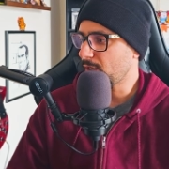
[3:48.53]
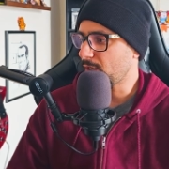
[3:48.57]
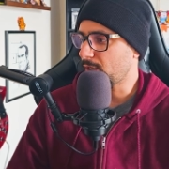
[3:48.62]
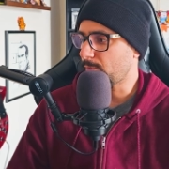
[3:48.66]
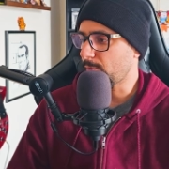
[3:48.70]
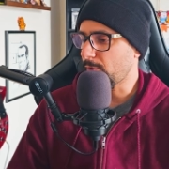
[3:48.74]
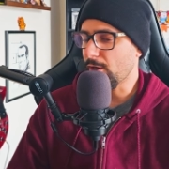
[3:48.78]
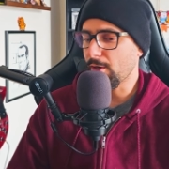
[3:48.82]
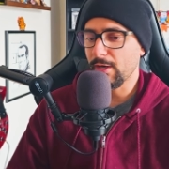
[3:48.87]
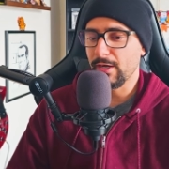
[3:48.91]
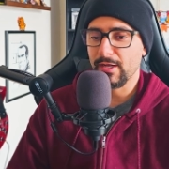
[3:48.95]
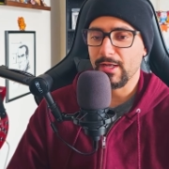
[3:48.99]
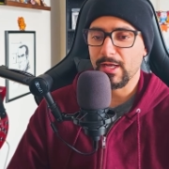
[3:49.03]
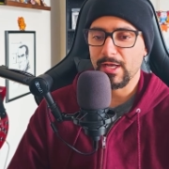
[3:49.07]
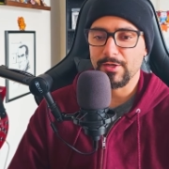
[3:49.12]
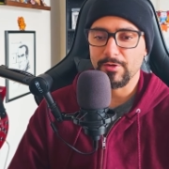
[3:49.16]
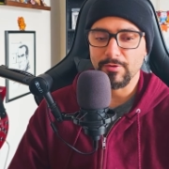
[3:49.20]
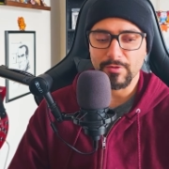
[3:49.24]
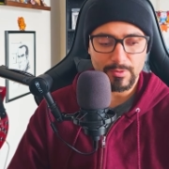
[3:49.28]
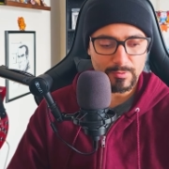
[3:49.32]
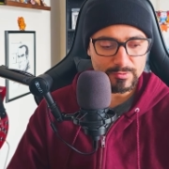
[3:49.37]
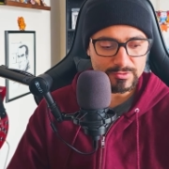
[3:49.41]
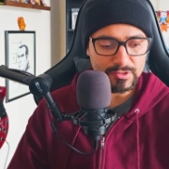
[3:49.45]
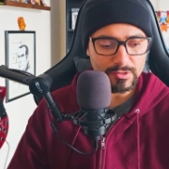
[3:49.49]
um, all right, I
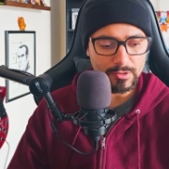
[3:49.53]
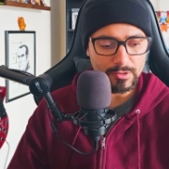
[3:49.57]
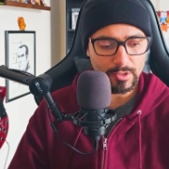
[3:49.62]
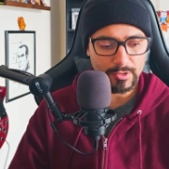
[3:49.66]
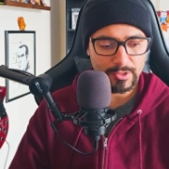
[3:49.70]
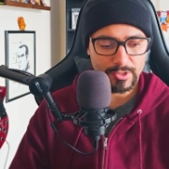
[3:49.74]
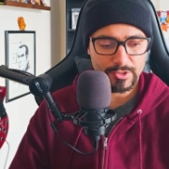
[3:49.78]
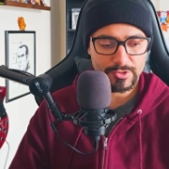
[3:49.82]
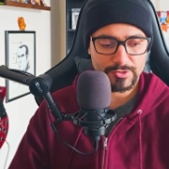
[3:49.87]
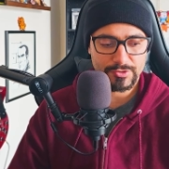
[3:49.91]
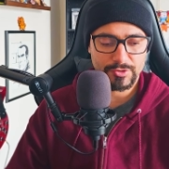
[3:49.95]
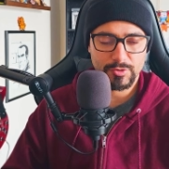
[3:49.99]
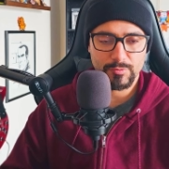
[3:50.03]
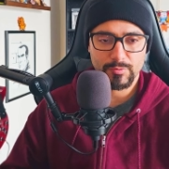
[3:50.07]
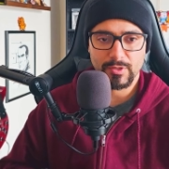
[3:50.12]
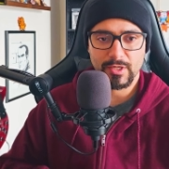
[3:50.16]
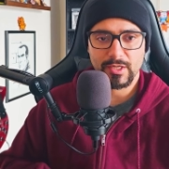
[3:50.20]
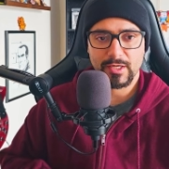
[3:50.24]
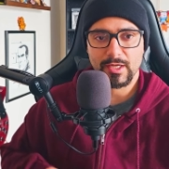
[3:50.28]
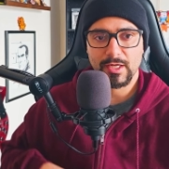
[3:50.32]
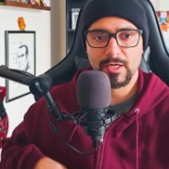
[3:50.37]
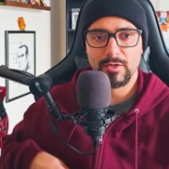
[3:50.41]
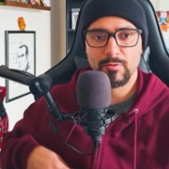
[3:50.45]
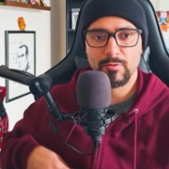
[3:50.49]
know that was a long intro, but
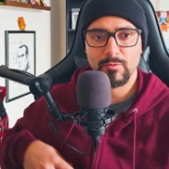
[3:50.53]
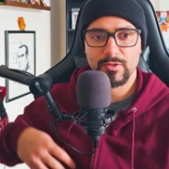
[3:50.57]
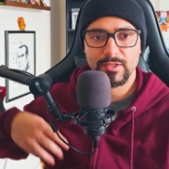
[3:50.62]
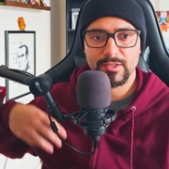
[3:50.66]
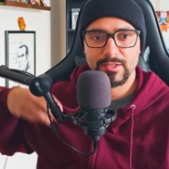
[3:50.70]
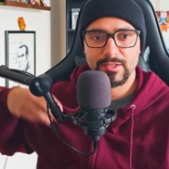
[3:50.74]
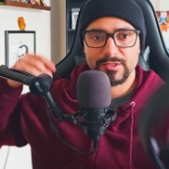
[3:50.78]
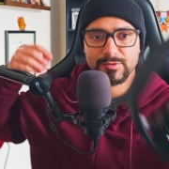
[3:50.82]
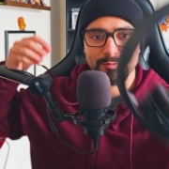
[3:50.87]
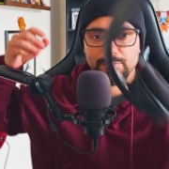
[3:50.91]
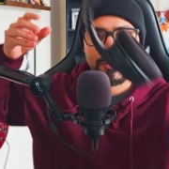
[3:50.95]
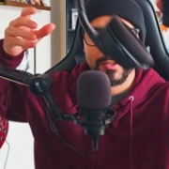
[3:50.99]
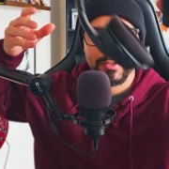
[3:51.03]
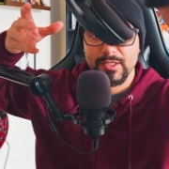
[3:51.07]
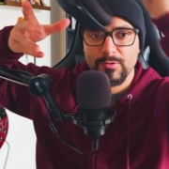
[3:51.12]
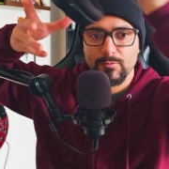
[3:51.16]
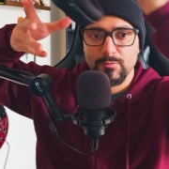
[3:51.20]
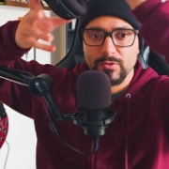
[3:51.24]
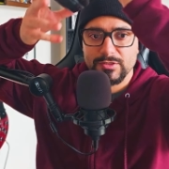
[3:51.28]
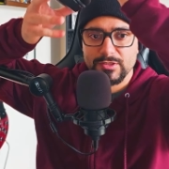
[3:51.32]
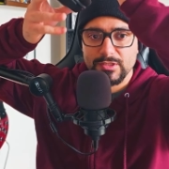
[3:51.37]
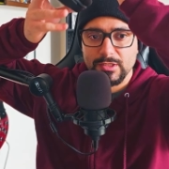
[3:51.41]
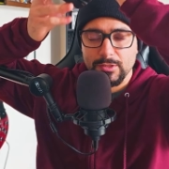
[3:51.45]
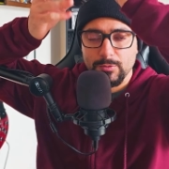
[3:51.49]
I kind of want to
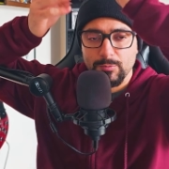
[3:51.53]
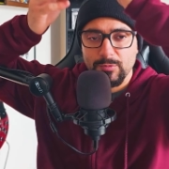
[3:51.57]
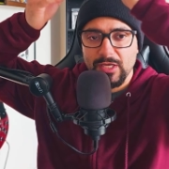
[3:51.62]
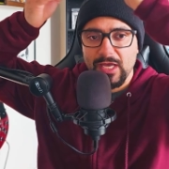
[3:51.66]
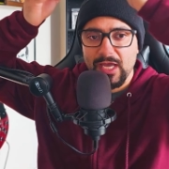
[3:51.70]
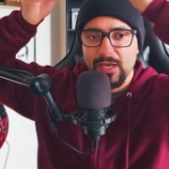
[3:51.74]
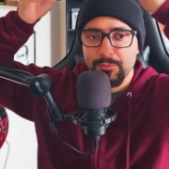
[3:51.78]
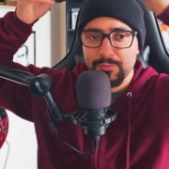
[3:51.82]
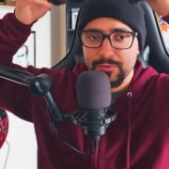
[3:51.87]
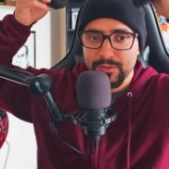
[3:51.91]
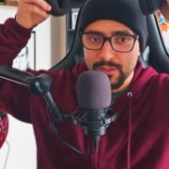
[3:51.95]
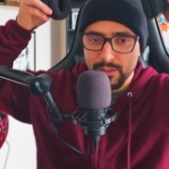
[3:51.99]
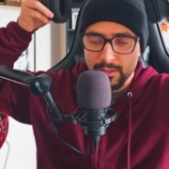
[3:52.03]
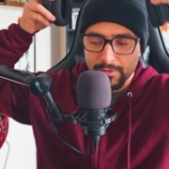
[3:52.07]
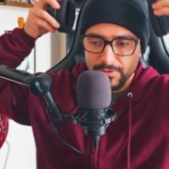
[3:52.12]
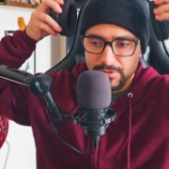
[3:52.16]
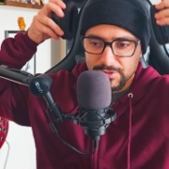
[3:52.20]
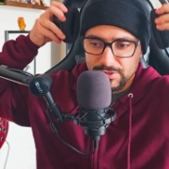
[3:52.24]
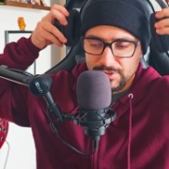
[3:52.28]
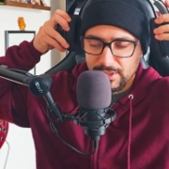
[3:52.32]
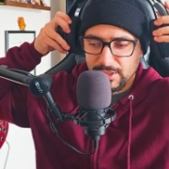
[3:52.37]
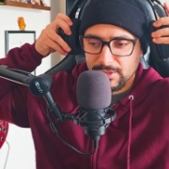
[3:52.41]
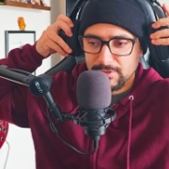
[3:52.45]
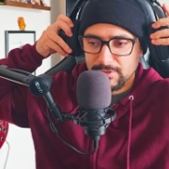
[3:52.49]
explain what's going to be happening on
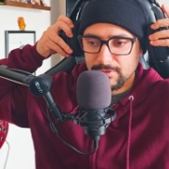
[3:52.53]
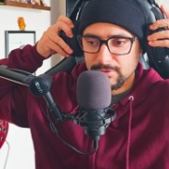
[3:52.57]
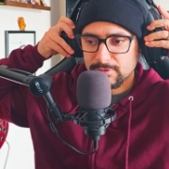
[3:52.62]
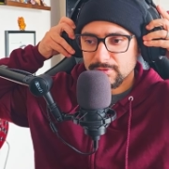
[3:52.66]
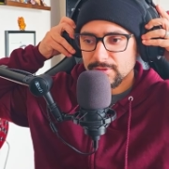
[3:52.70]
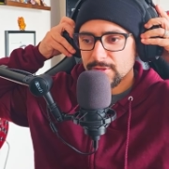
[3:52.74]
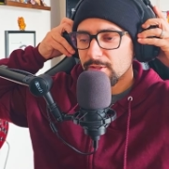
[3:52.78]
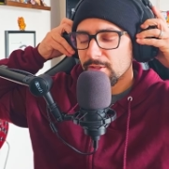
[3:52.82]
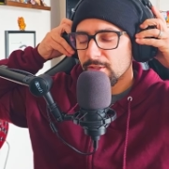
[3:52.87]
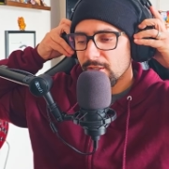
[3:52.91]
the channel